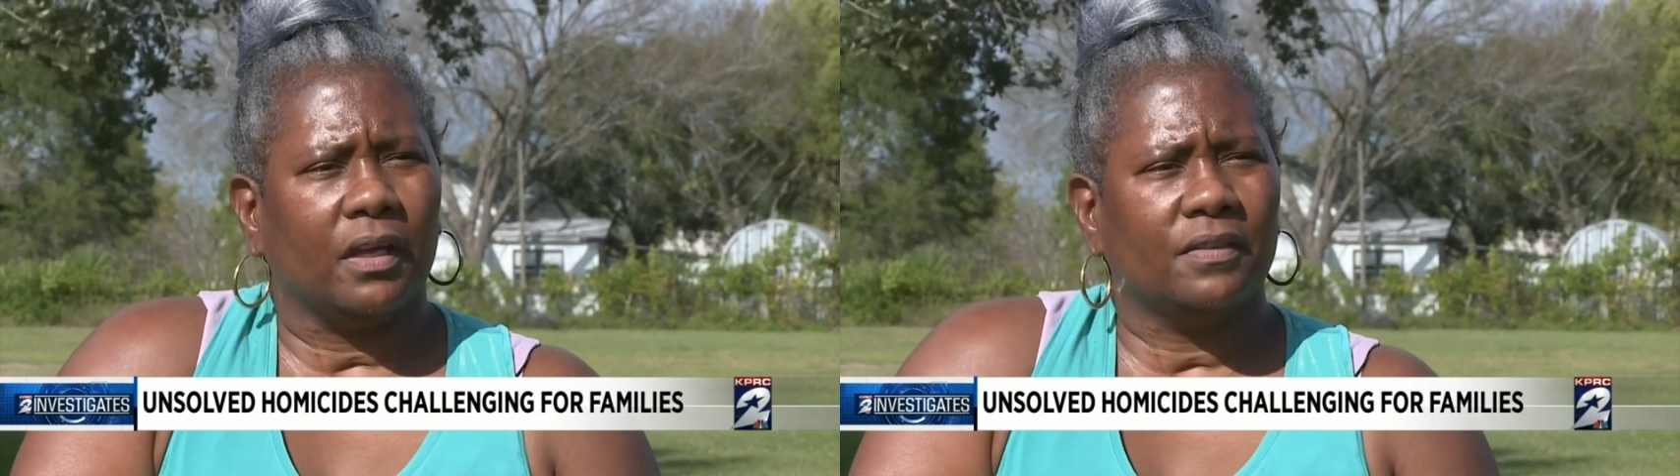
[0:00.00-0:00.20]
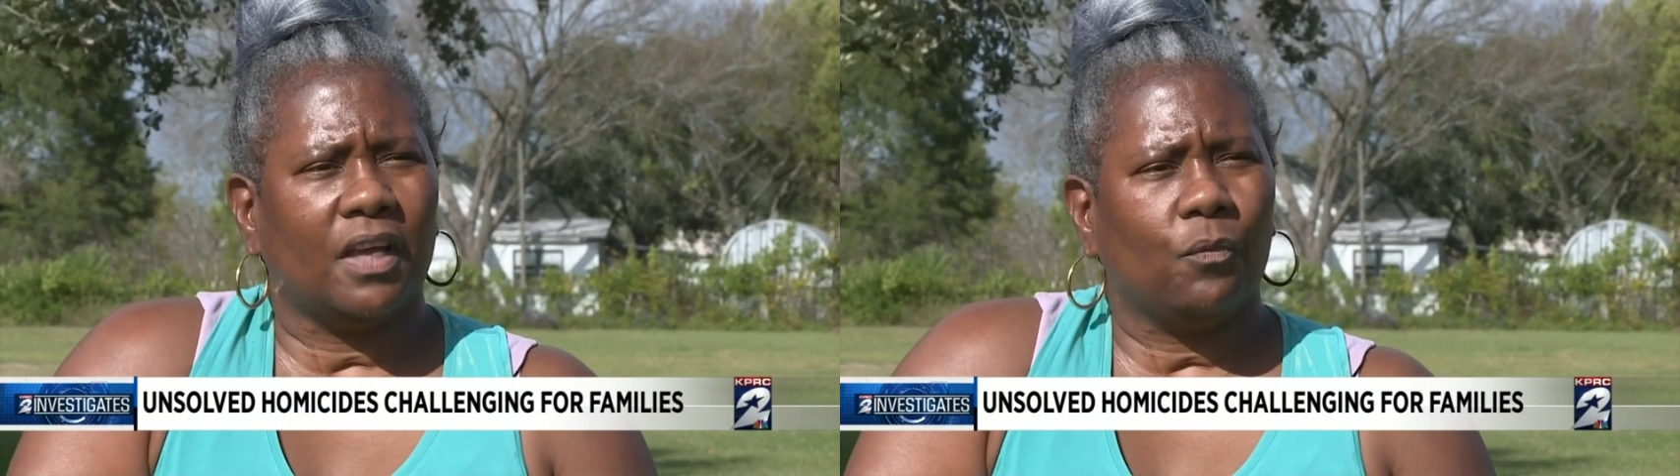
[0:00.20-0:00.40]

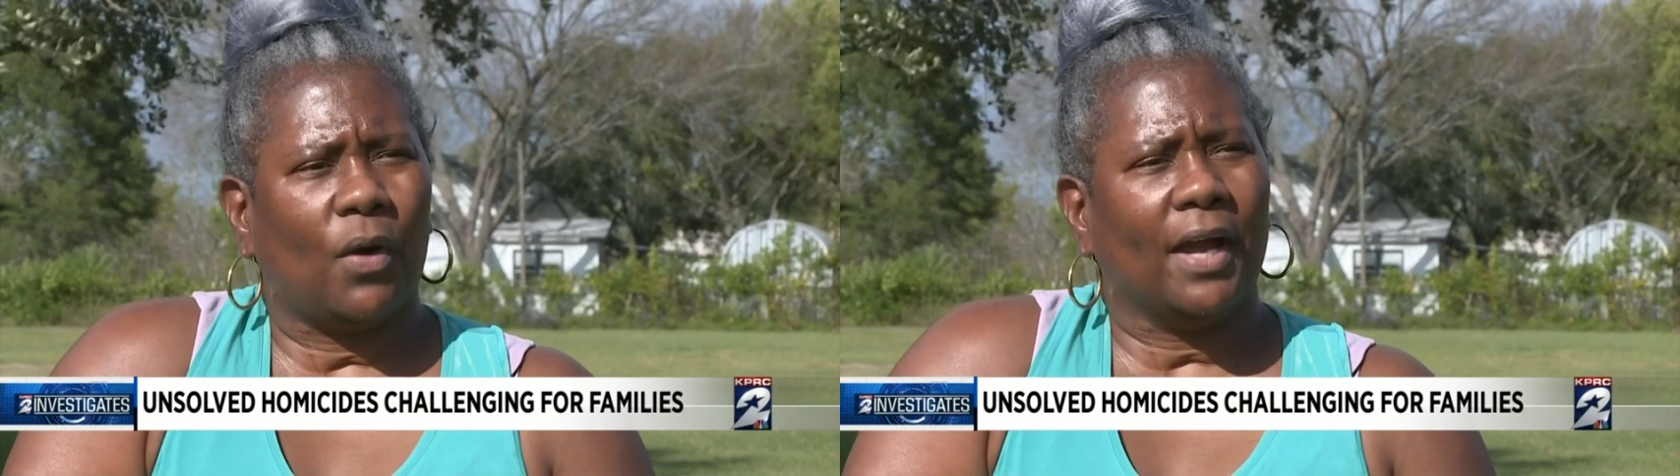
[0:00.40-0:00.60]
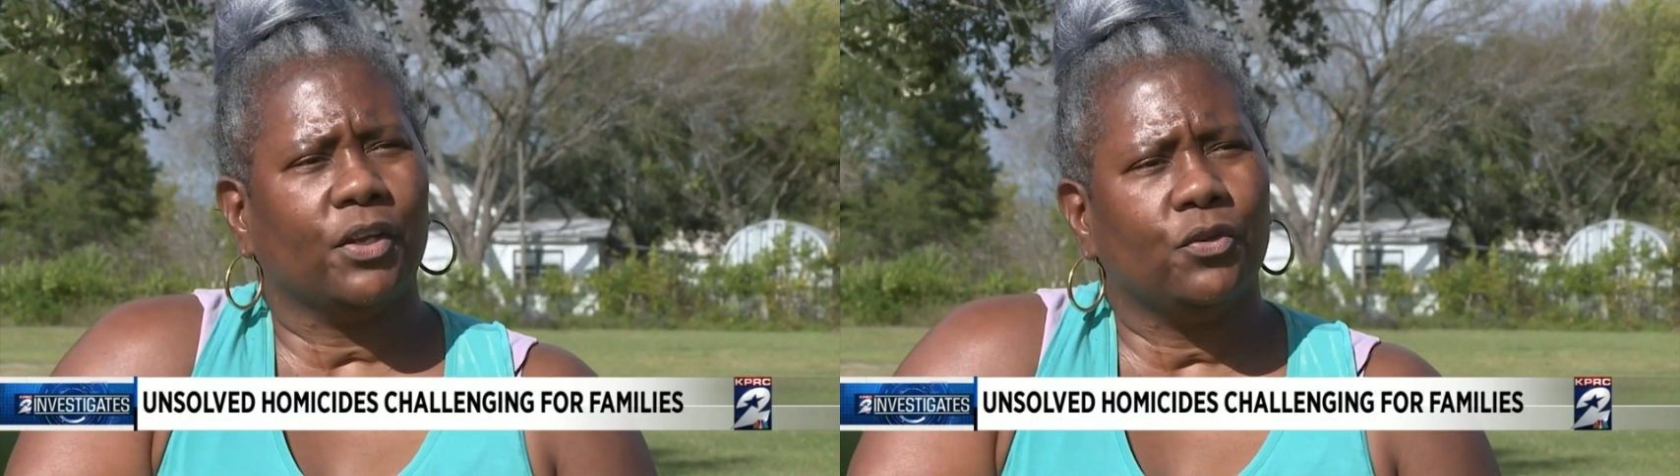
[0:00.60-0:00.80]
Is that
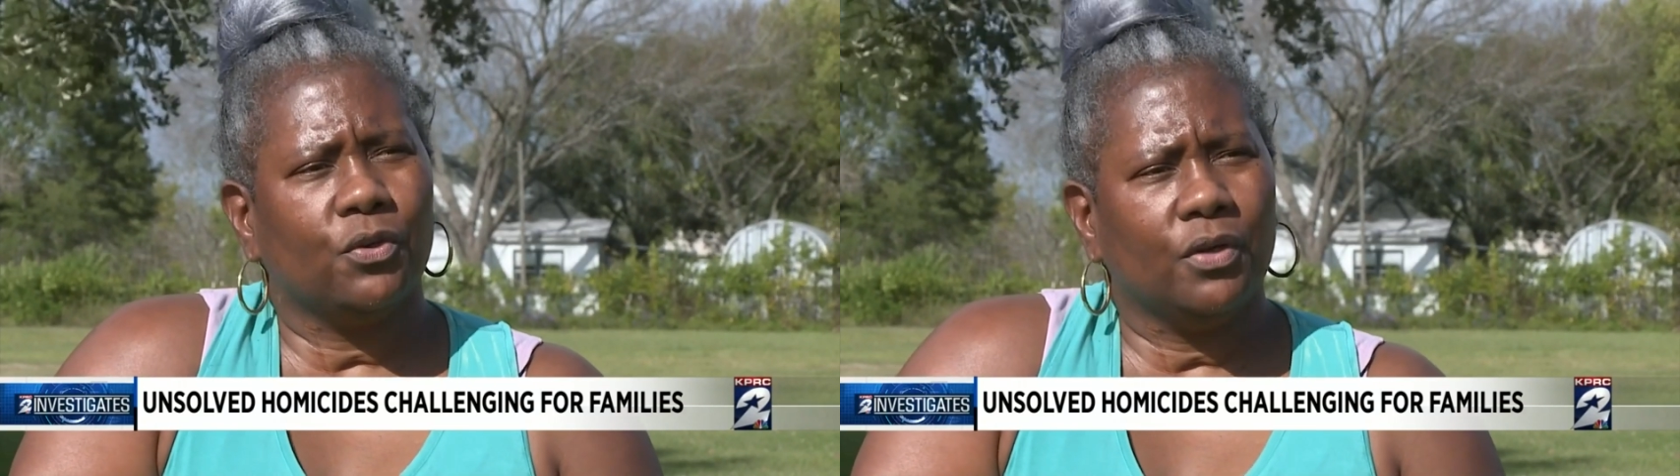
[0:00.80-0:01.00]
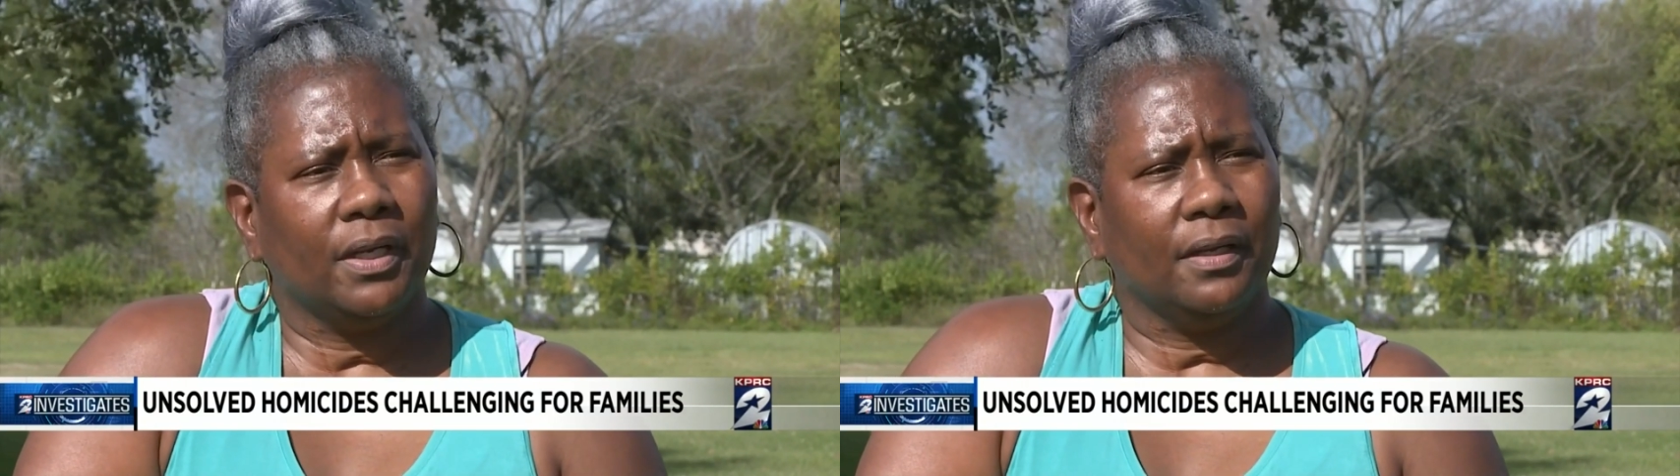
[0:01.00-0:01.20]
why you're
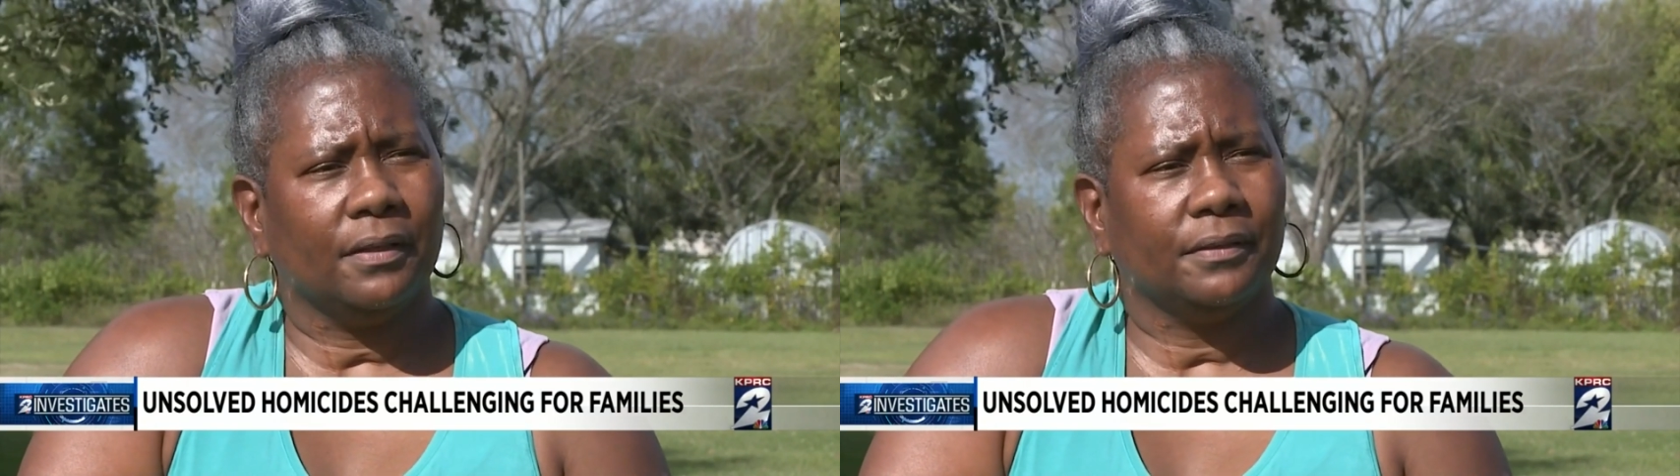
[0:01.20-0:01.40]
doing it?